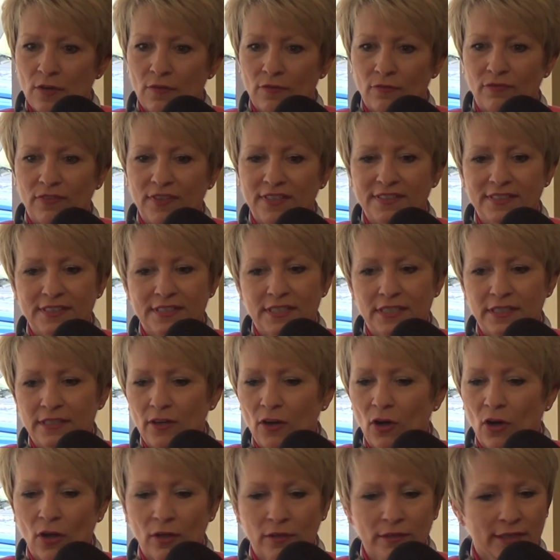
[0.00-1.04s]

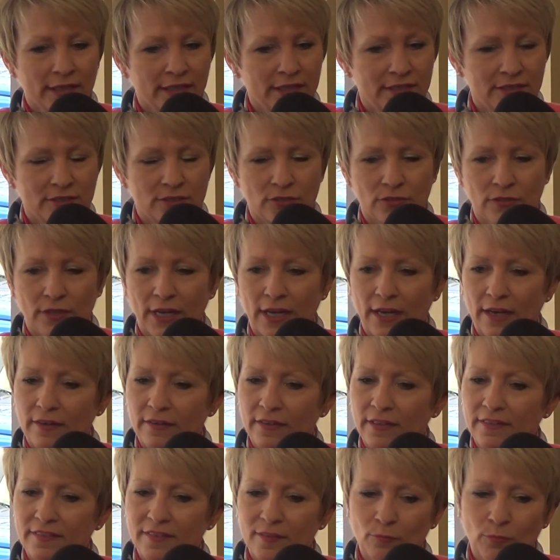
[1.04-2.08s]
visited all 92
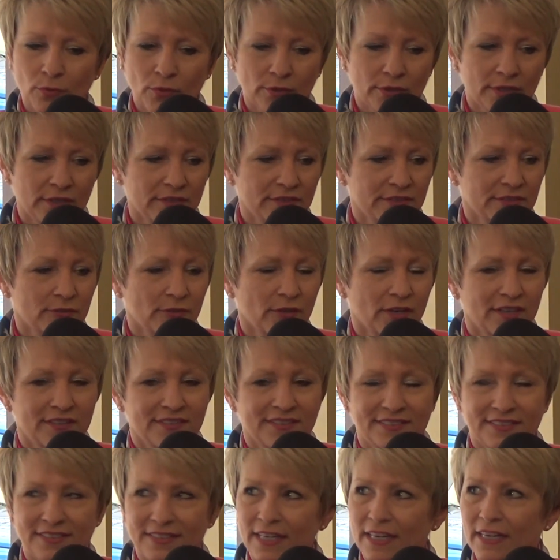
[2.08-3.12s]
counties, employers
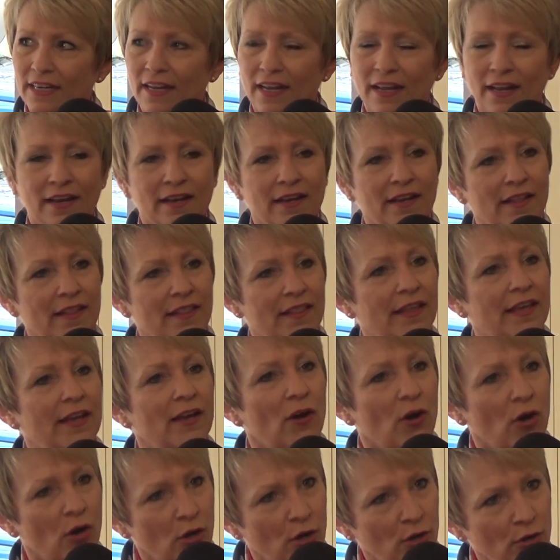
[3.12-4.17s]
across the state, and
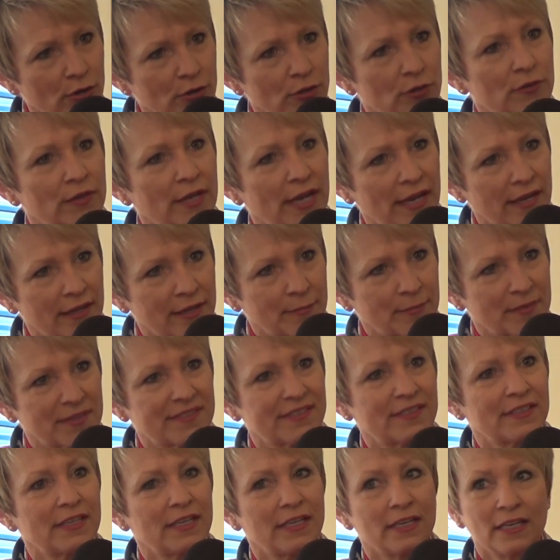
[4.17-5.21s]
they all
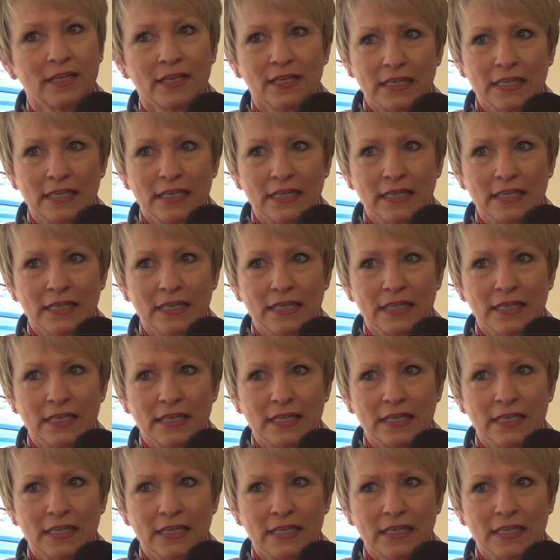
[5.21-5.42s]
unanimously